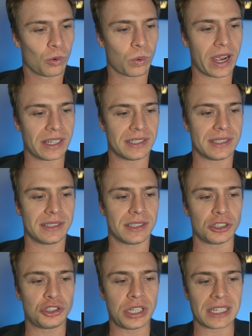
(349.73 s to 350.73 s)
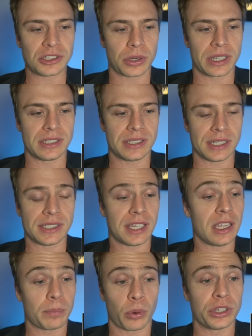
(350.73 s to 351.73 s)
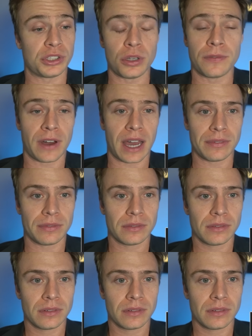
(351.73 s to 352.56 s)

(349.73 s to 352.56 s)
whereas the Jets are at 16.25.